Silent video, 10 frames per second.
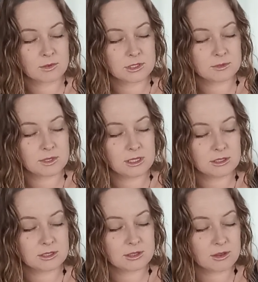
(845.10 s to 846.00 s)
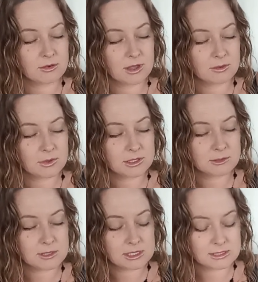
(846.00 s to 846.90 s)
What do we need to know and
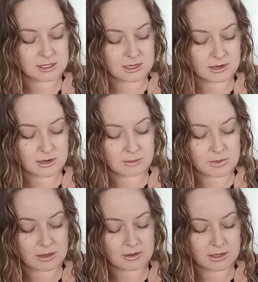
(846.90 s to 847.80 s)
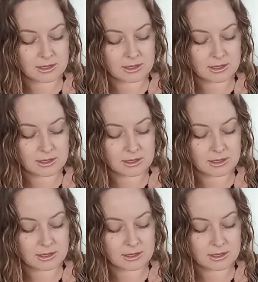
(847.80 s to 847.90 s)
what do we need to hear about